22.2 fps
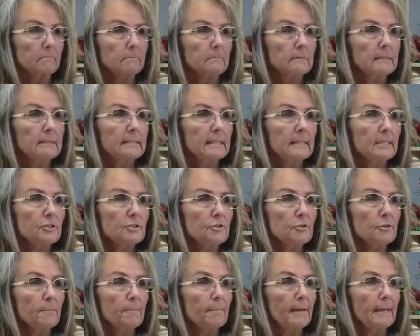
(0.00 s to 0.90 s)
send
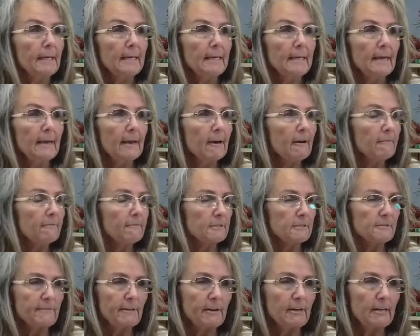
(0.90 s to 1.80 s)
you the PDF.
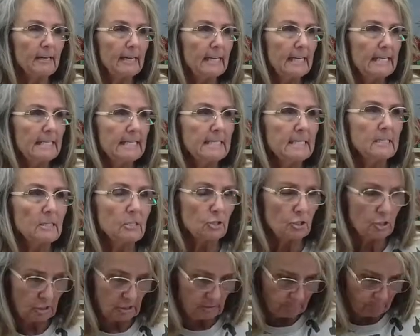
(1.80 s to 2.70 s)
It's very easy to
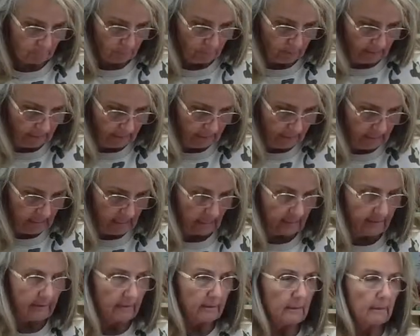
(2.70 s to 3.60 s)
just print it.
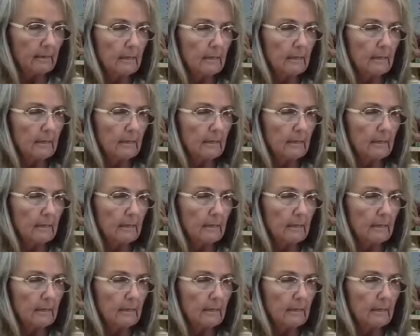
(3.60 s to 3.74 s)
And